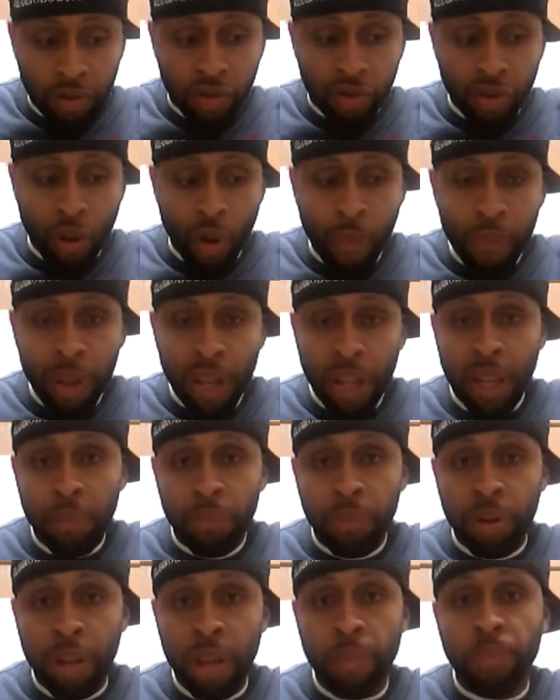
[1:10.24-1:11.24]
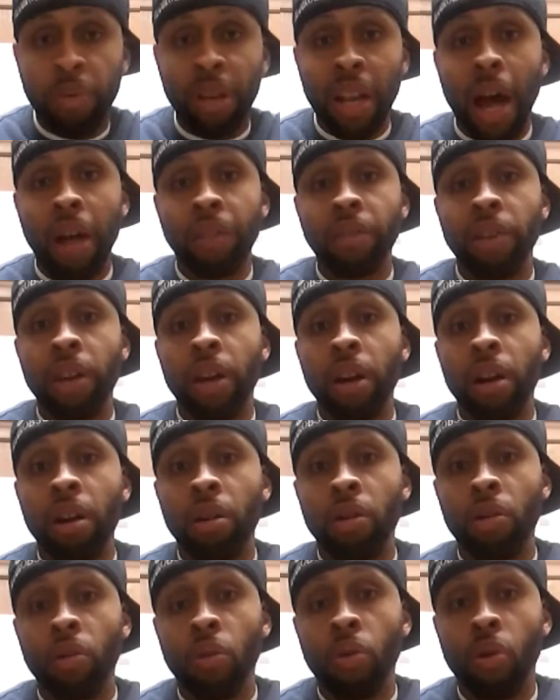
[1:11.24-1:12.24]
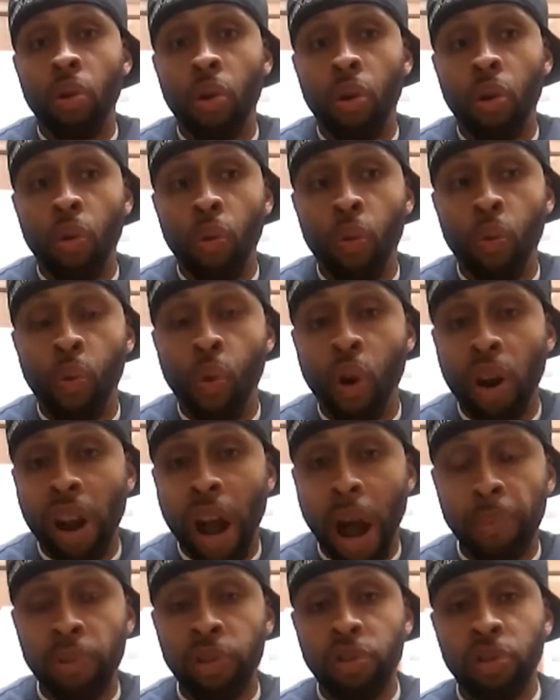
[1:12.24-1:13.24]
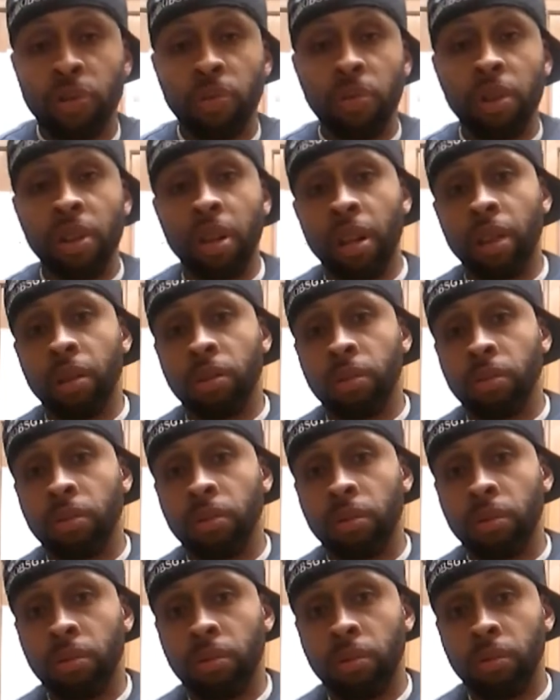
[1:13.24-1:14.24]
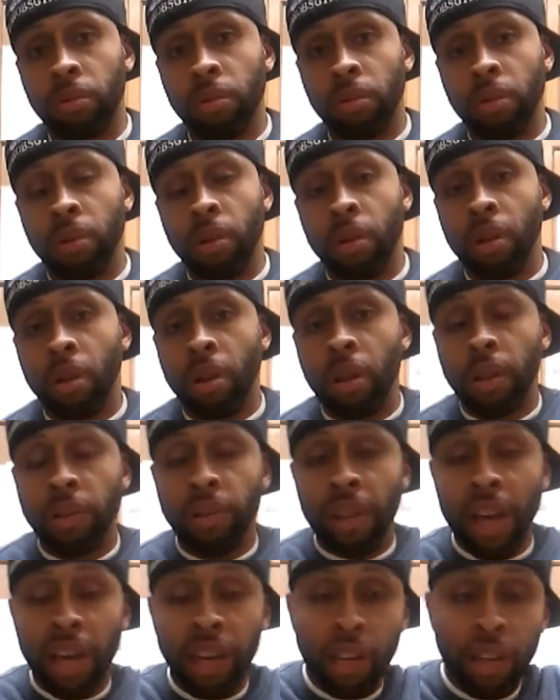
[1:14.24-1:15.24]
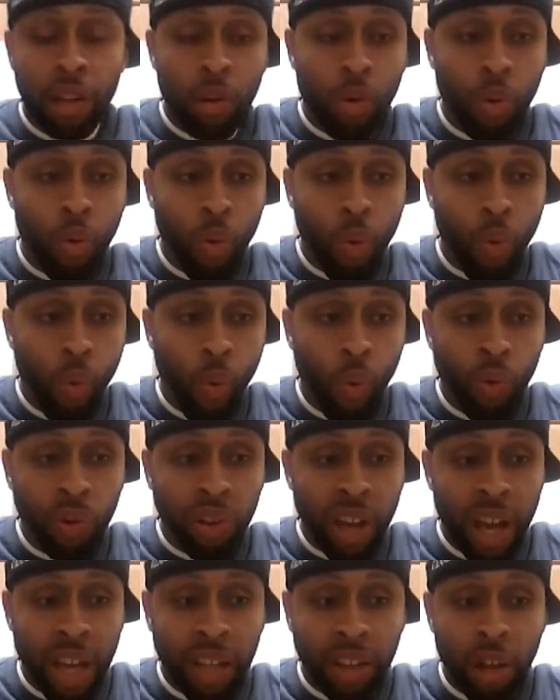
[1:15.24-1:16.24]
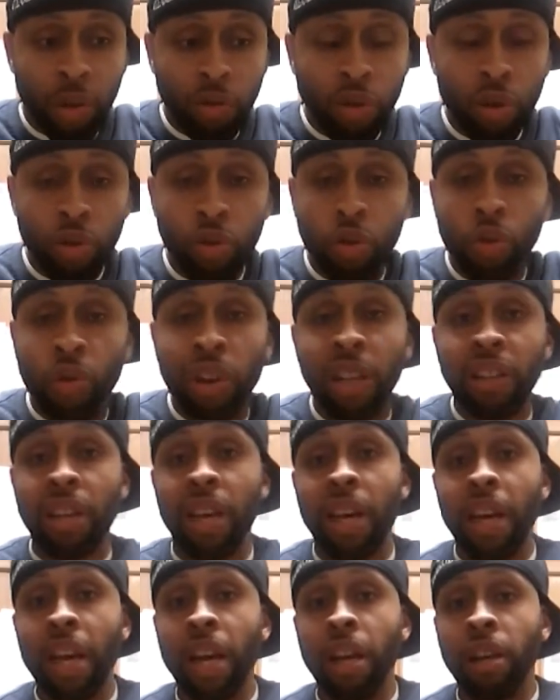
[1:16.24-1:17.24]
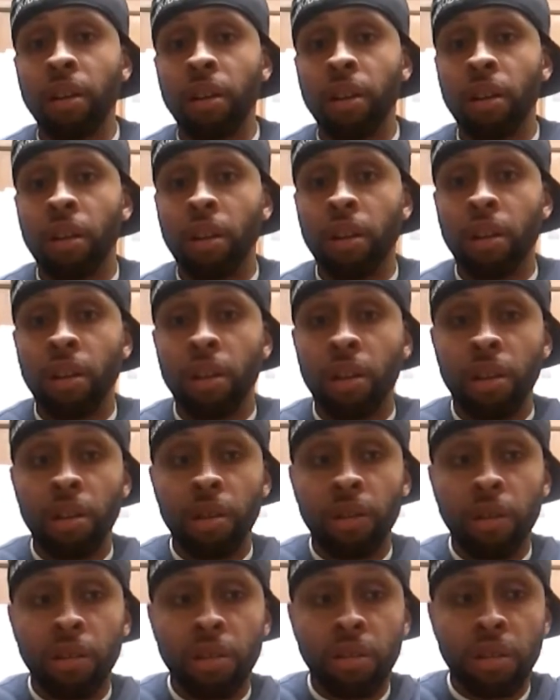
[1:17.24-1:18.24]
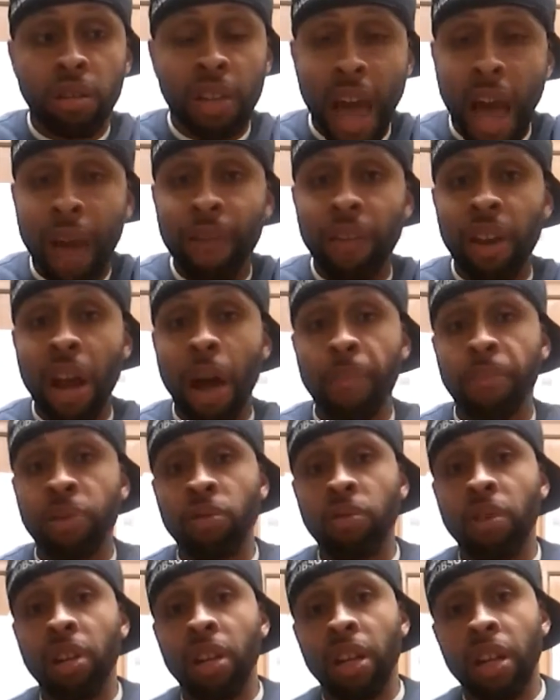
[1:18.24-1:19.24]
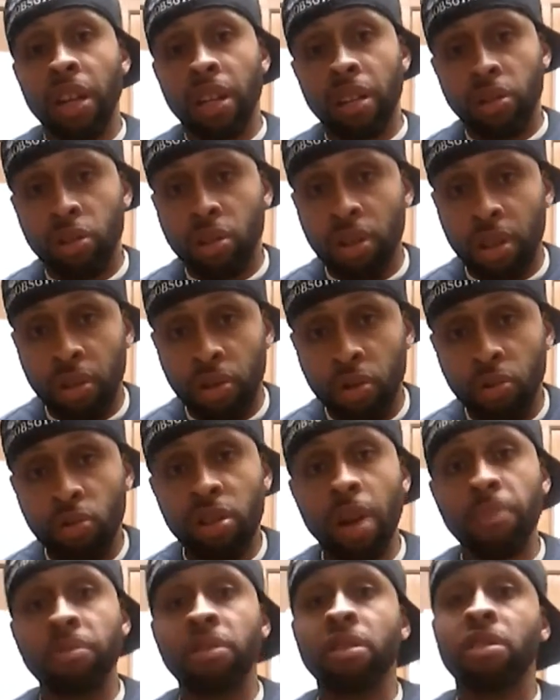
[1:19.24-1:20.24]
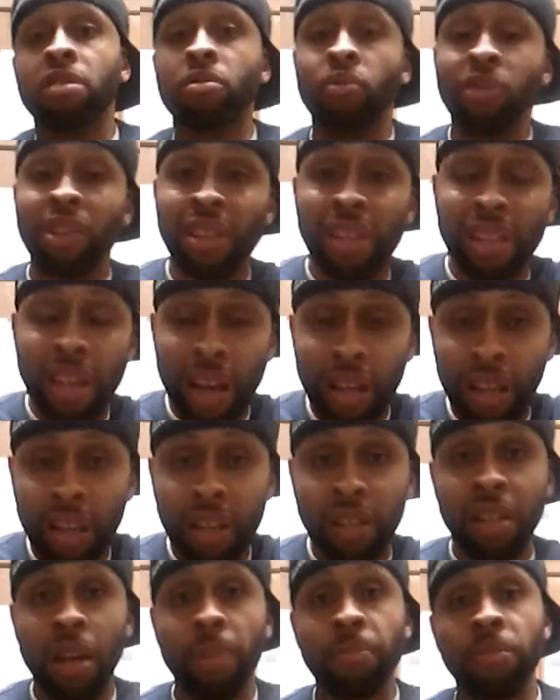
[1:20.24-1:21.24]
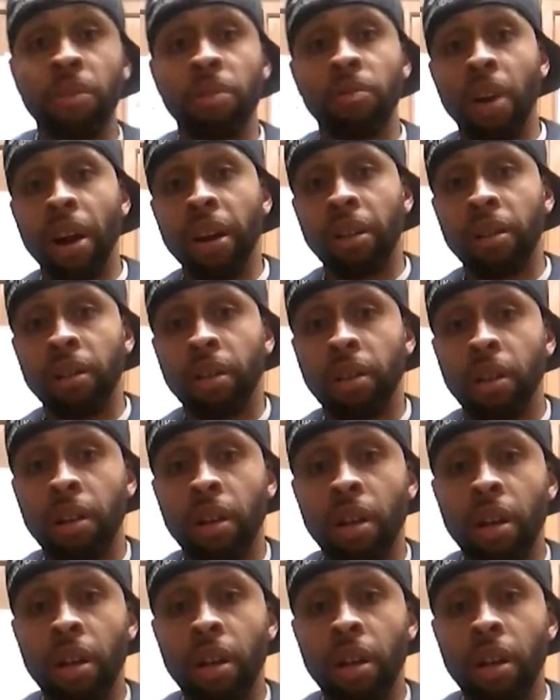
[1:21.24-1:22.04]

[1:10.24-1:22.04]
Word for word: So many people out there want opportunity. They'll do anything to have an opportunity to do something, to excel in something, right?